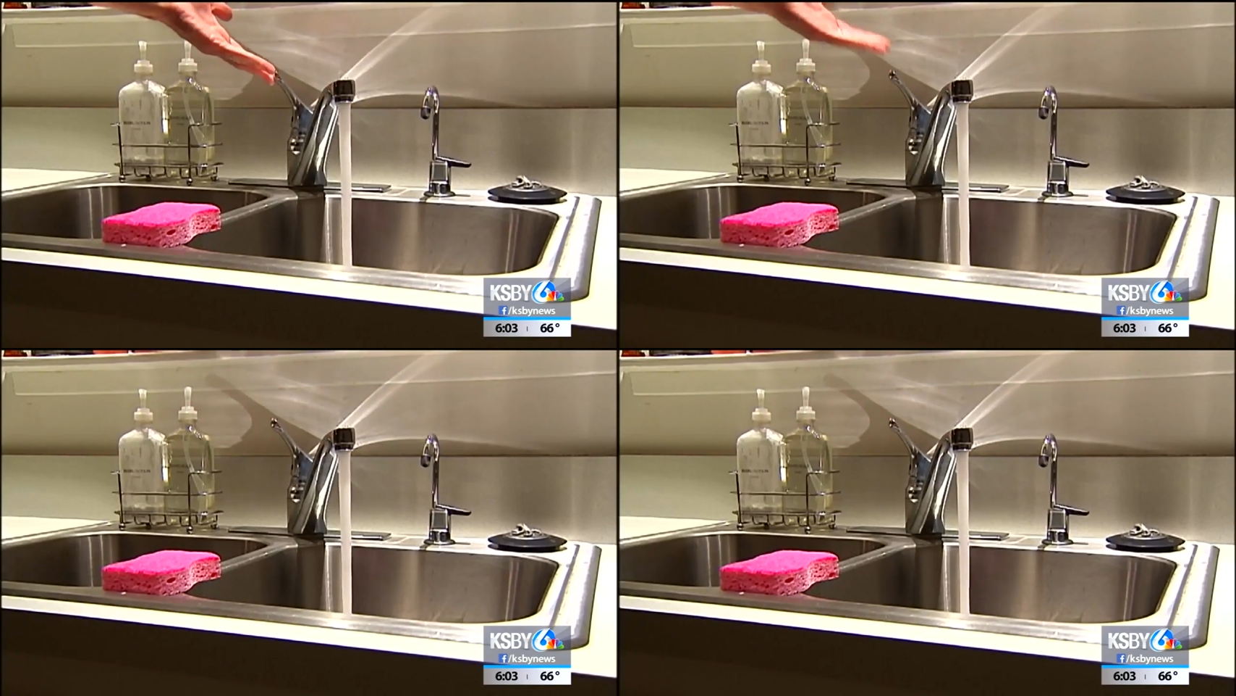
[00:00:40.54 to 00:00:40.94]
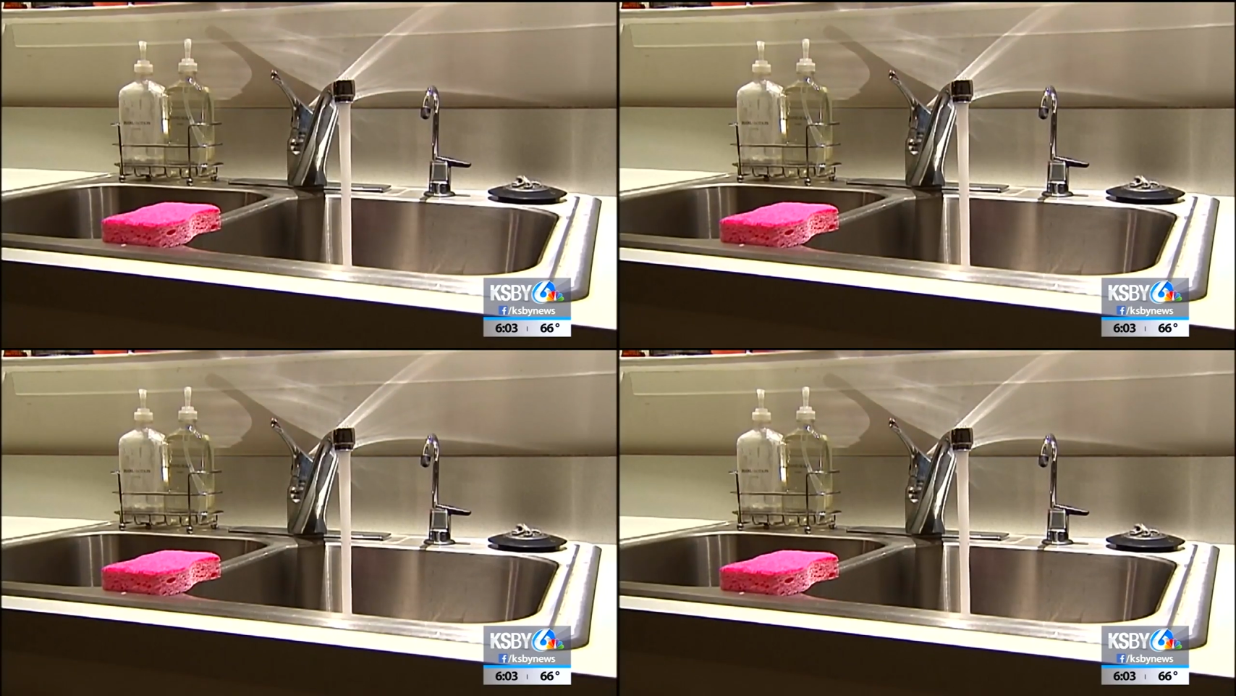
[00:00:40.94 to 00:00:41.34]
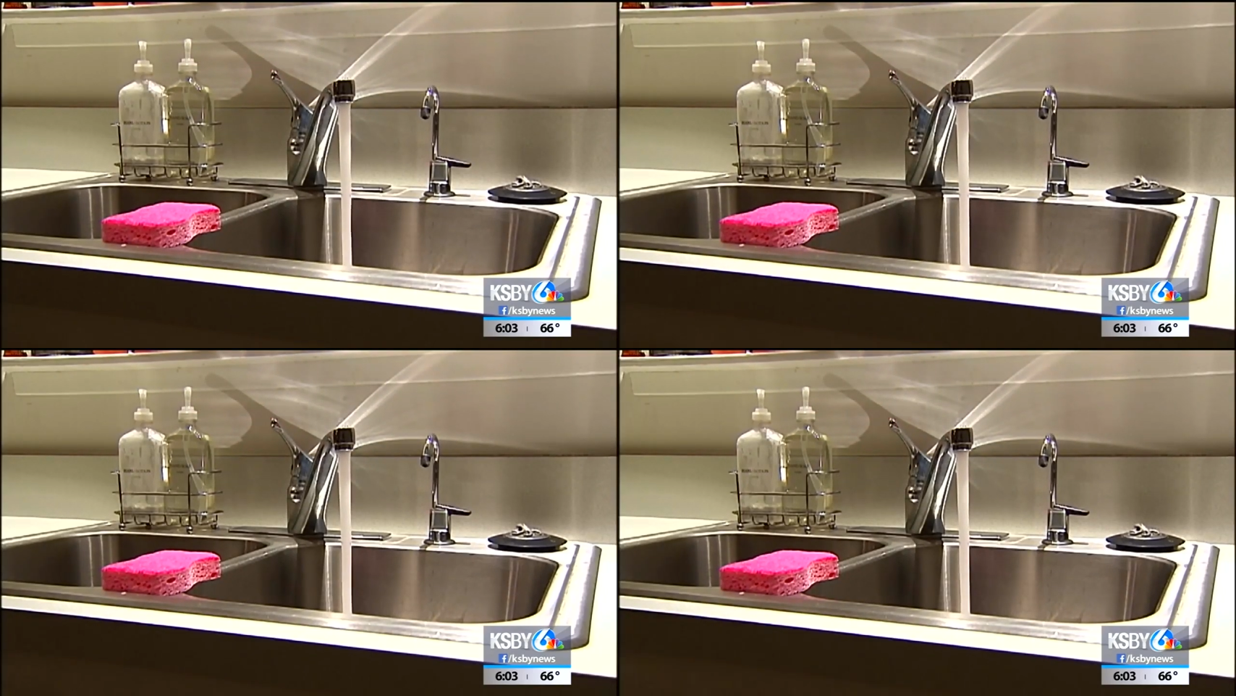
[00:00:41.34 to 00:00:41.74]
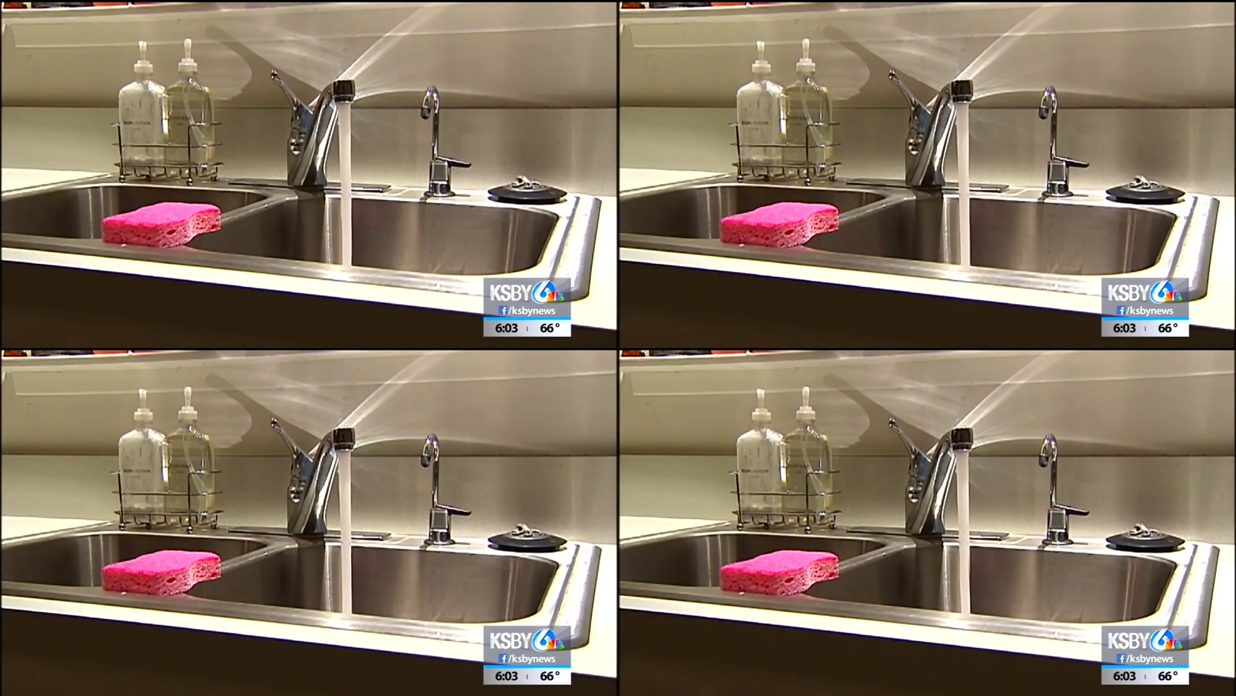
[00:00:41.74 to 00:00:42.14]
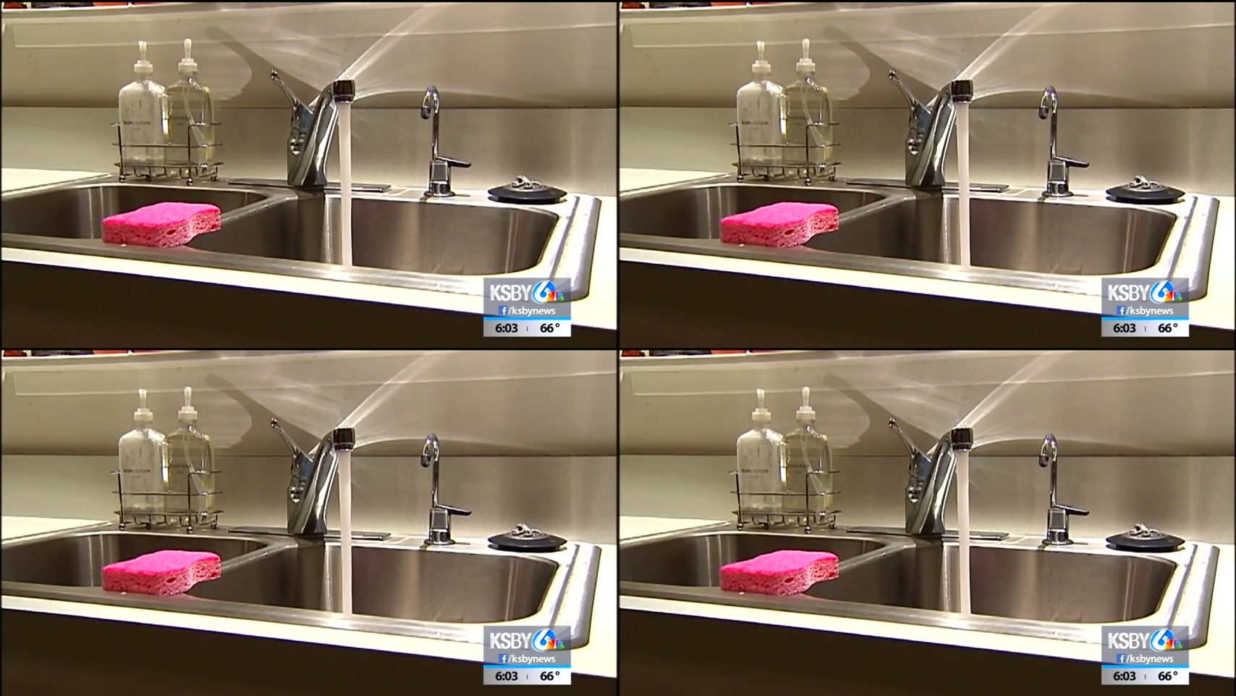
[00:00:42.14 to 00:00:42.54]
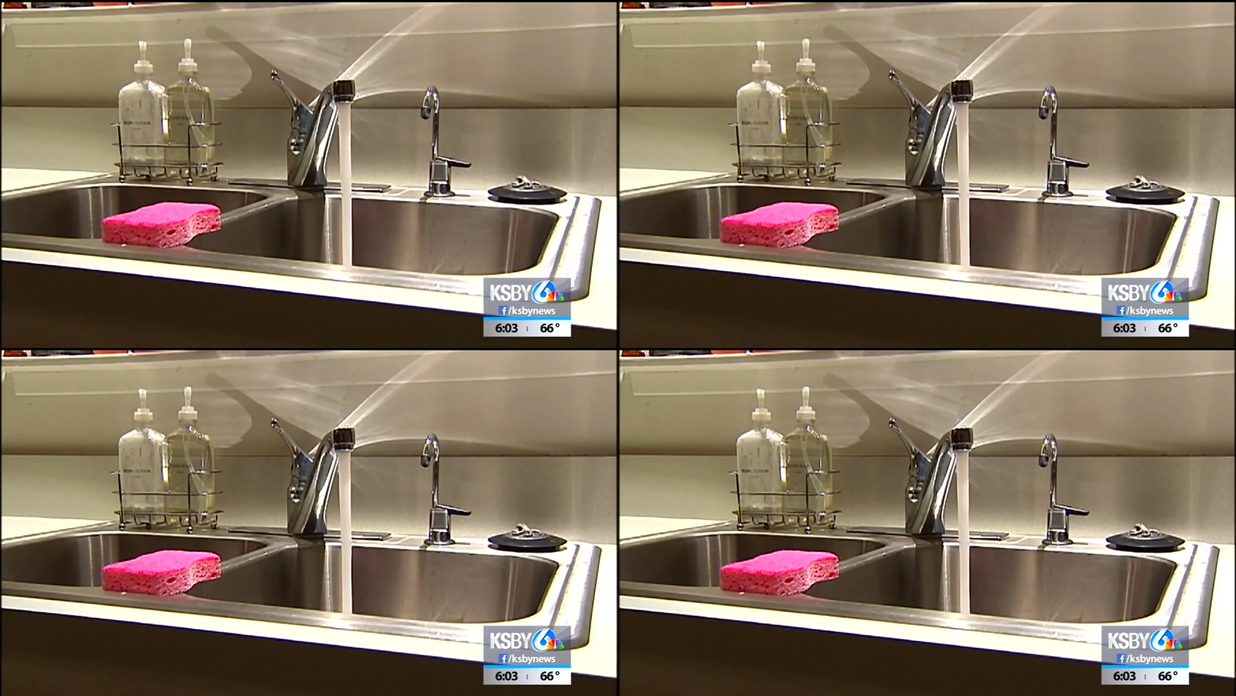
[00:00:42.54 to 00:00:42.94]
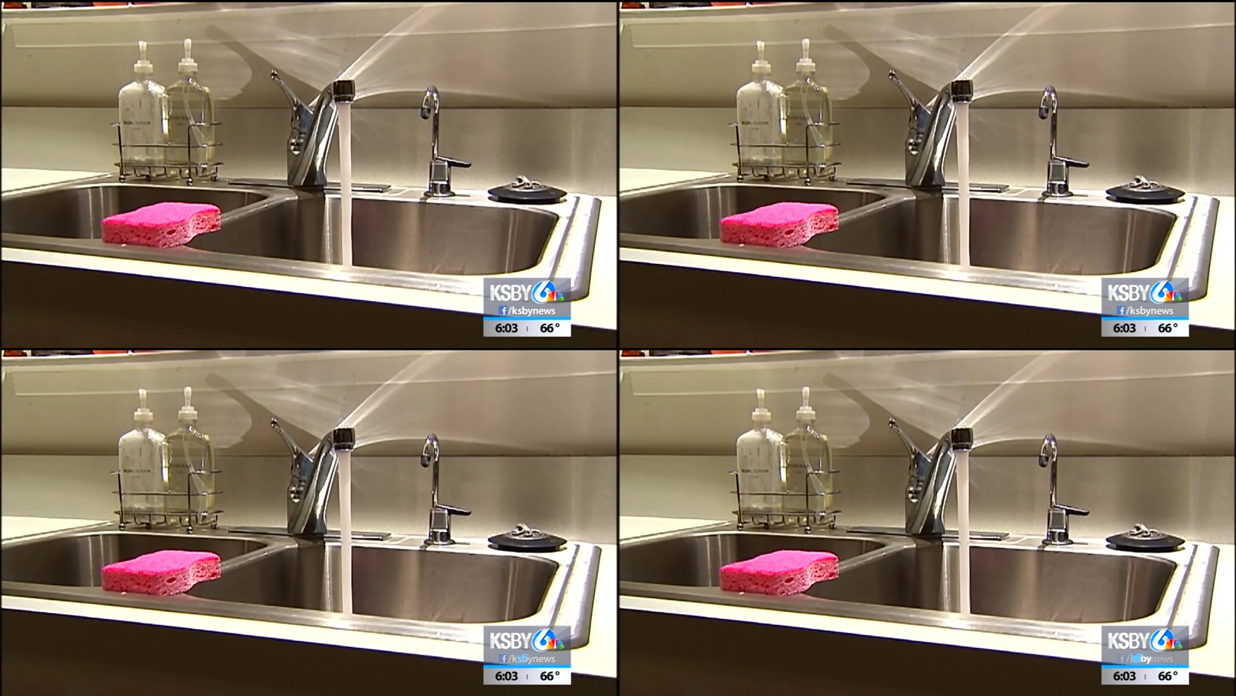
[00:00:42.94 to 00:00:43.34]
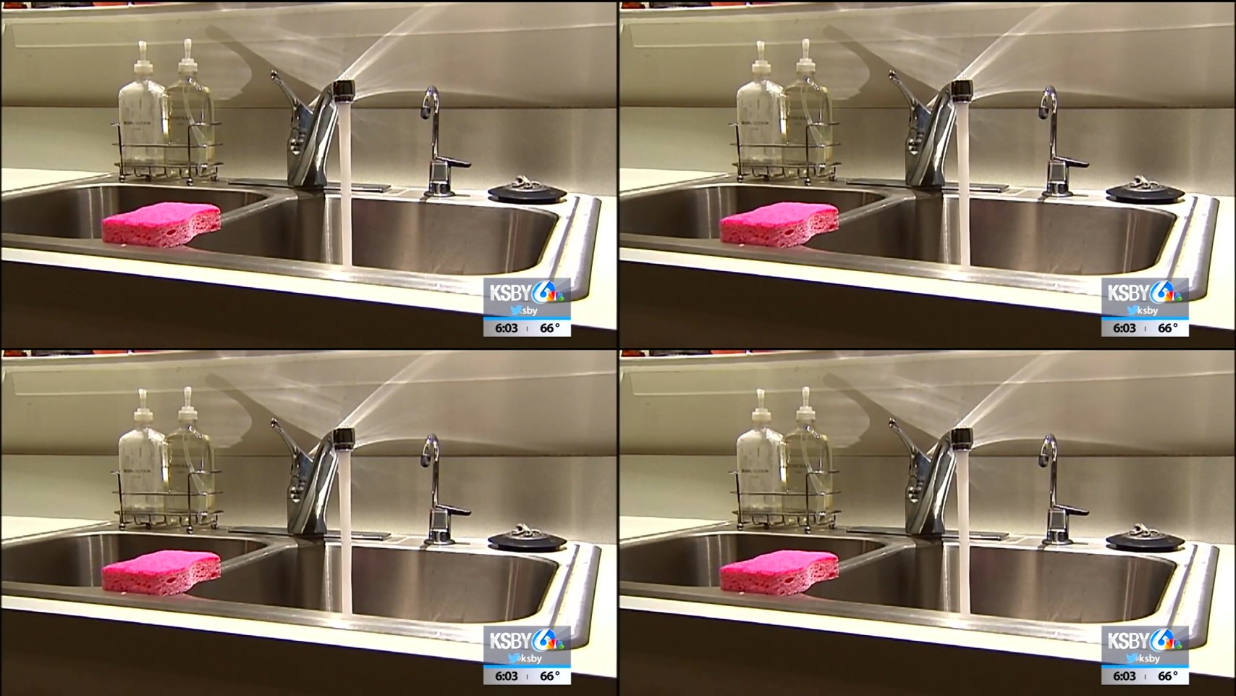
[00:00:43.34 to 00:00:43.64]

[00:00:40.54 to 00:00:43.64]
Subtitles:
Nobody's mouth can be seen.